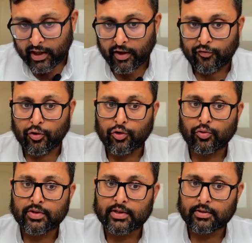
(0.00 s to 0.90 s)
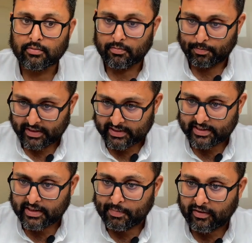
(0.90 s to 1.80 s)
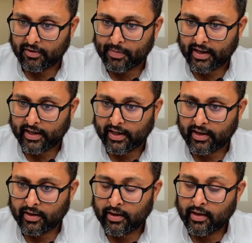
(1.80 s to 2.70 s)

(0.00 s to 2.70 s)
if you use purchasing power parity,